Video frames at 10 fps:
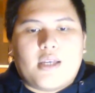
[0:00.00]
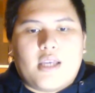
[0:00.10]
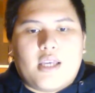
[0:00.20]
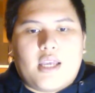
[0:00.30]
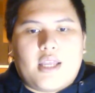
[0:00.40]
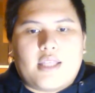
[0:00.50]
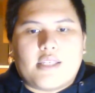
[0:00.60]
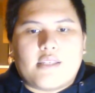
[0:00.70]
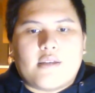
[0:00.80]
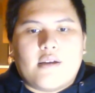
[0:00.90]
He listens,
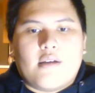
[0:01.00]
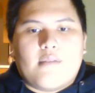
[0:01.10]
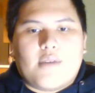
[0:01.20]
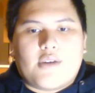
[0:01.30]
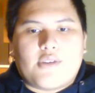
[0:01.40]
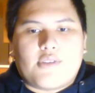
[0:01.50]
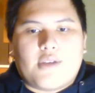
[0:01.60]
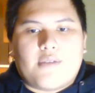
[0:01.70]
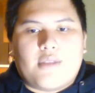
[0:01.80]
but hears nothing.